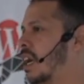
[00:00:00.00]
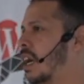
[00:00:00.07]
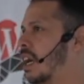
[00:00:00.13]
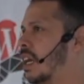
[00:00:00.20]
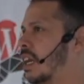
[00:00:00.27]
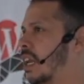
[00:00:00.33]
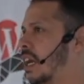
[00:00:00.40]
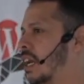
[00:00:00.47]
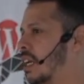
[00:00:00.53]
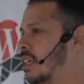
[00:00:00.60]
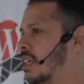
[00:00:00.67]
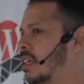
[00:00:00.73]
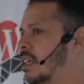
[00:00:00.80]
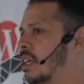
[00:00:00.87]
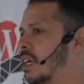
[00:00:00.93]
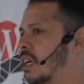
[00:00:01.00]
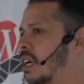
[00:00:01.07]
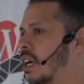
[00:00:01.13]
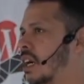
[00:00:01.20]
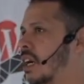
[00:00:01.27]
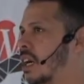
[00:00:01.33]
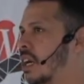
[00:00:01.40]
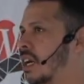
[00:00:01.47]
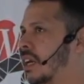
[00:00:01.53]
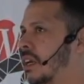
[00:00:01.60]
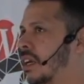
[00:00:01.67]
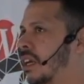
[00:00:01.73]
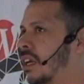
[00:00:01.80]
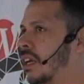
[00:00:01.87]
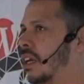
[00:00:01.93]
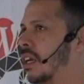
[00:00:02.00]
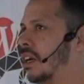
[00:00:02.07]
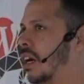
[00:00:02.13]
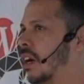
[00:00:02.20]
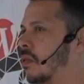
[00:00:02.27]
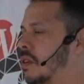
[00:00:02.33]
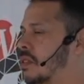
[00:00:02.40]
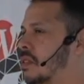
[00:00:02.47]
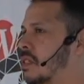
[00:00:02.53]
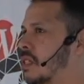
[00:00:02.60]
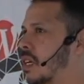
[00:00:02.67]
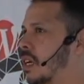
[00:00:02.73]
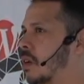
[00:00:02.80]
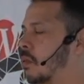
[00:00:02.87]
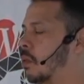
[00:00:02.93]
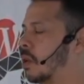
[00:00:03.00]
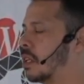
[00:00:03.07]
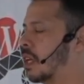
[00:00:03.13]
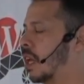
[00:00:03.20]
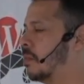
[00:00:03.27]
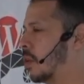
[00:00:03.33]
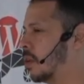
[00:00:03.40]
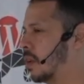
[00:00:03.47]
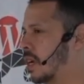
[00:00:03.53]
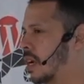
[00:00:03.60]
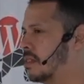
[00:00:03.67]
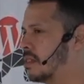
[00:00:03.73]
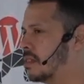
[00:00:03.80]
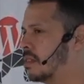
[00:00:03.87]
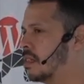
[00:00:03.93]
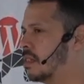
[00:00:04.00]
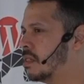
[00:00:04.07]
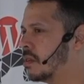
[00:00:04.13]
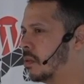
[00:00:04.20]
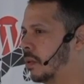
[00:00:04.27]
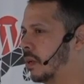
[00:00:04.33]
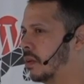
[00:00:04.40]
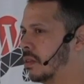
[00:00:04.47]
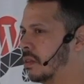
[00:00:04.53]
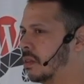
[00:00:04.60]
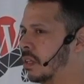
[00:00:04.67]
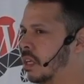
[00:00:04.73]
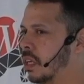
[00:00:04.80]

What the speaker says: And later, I was a WordCamp organizer in São Paulo.